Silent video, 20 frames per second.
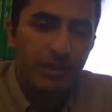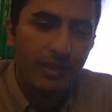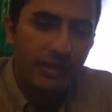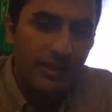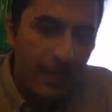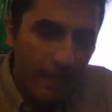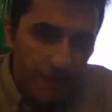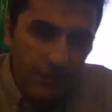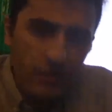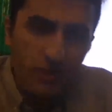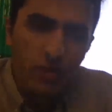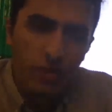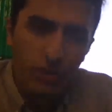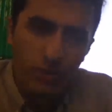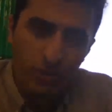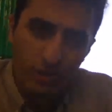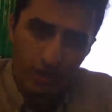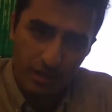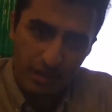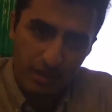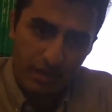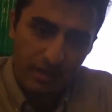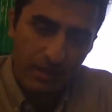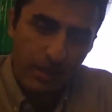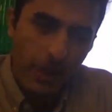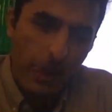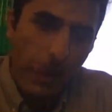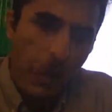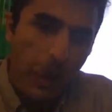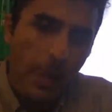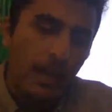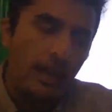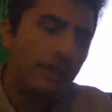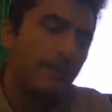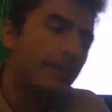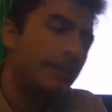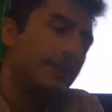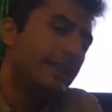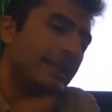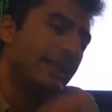different solutions.
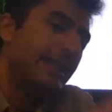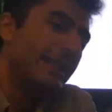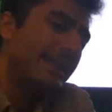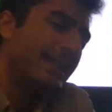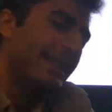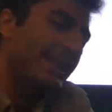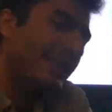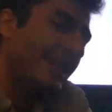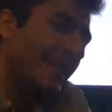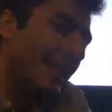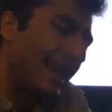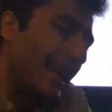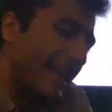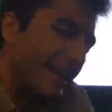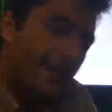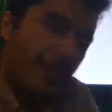In